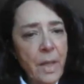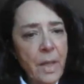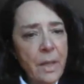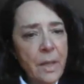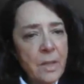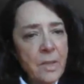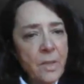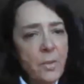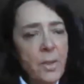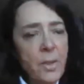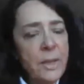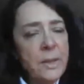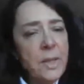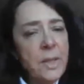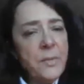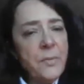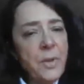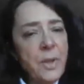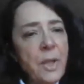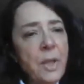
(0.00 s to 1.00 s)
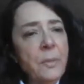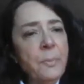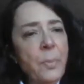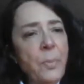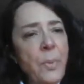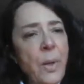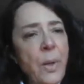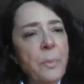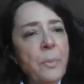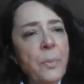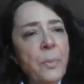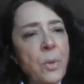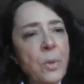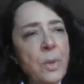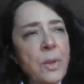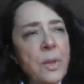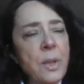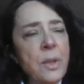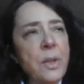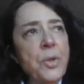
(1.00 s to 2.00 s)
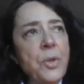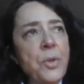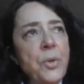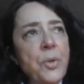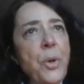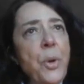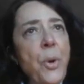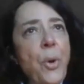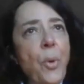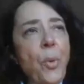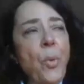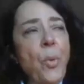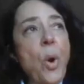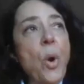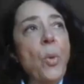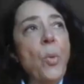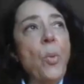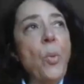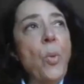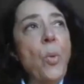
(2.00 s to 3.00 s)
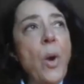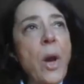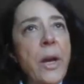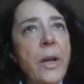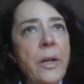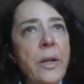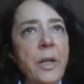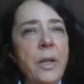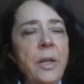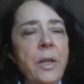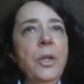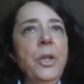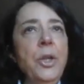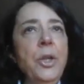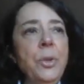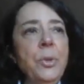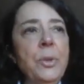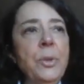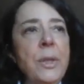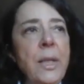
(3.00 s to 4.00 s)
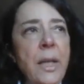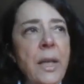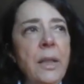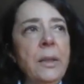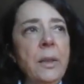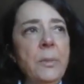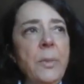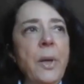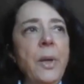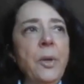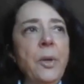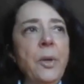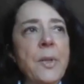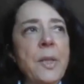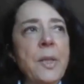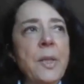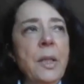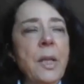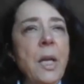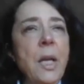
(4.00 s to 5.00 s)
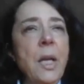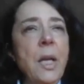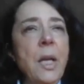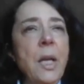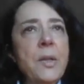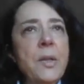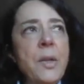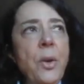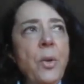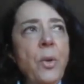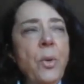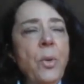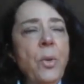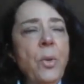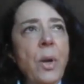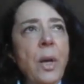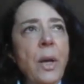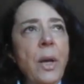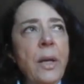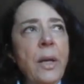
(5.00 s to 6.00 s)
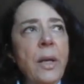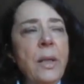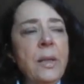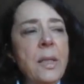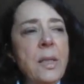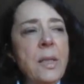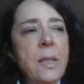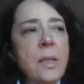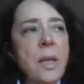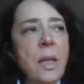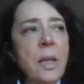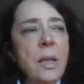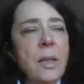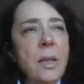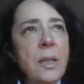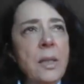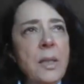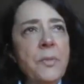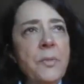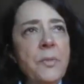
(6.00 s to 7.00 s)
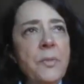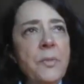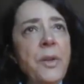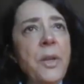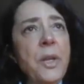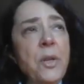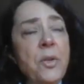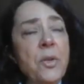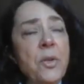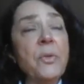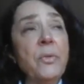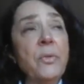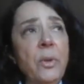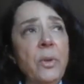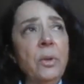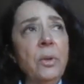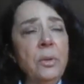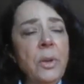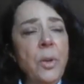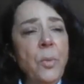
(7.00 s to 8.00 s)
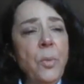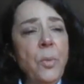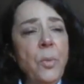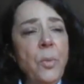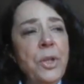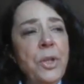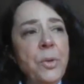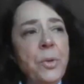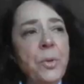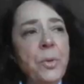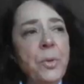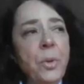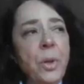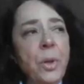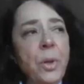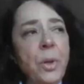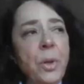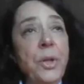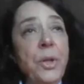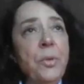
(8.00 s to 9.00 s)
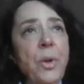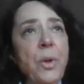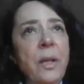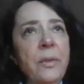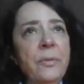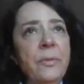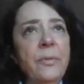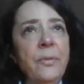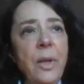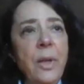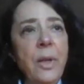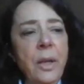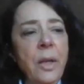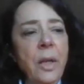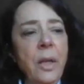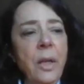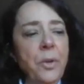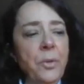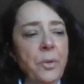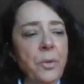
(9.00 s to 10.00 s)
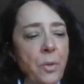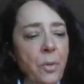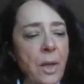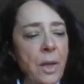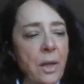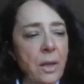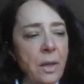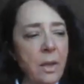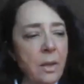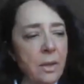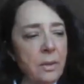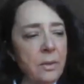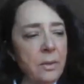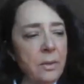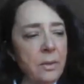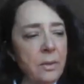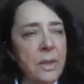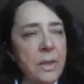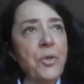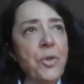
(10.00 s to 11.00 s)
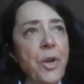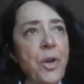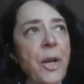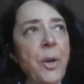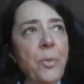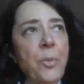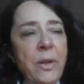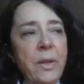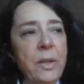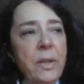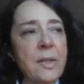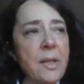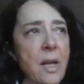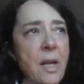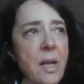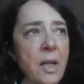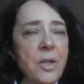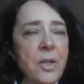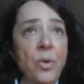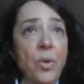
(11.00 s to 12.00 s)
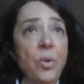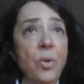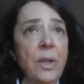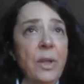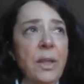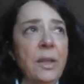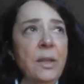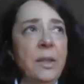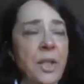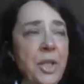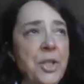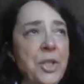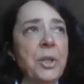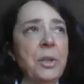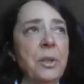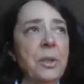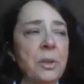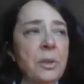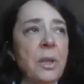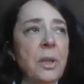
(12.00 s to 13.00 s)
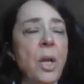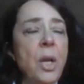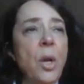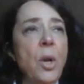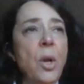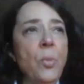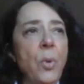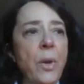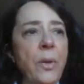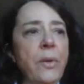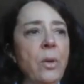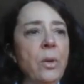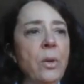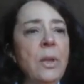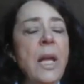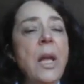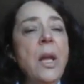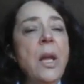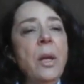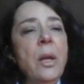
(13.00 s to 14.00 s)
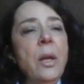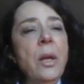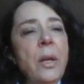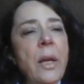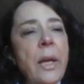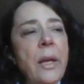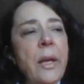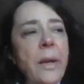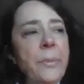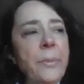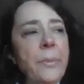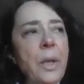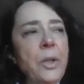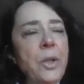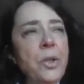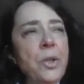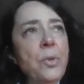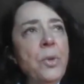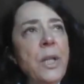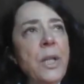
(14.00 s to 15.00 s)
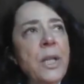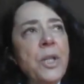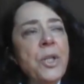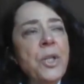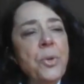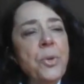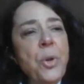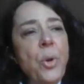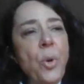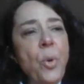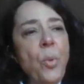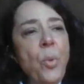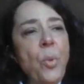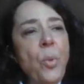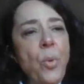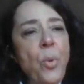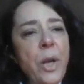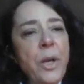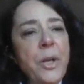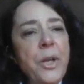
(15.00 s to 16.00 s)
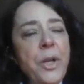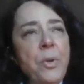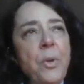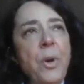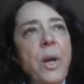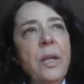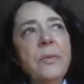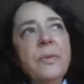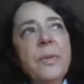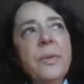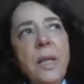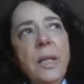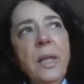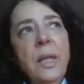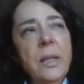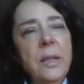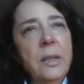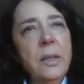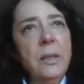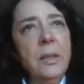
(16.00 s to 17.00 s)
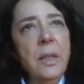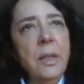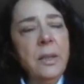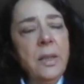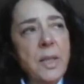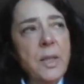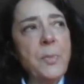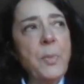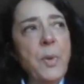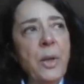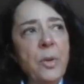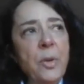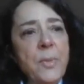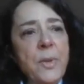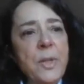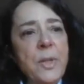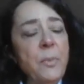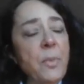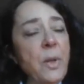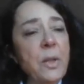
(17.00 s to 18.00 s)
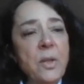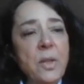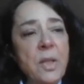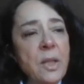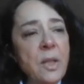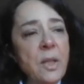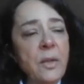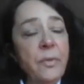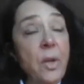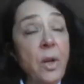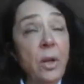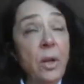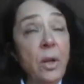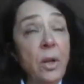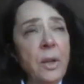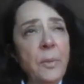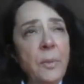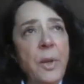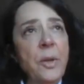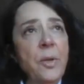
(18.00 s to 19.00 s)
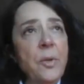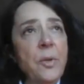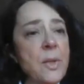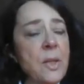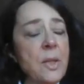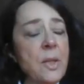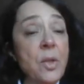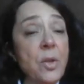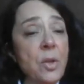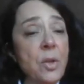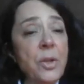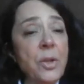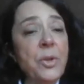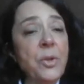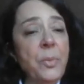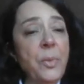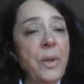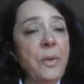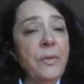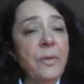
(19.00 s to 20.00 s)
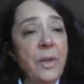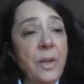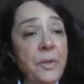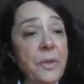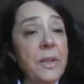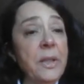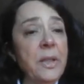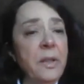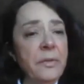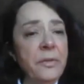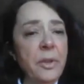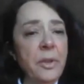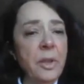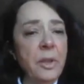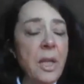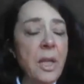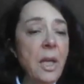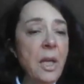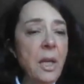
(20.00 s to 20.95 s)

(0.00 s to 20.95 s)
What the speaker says: So it is very important to know where you take the biopsy. So it is very useful when you have the tray with the slides or the digital with all. You need to know where you have taken this biopsy, because if not, the biopsy is going to be very different.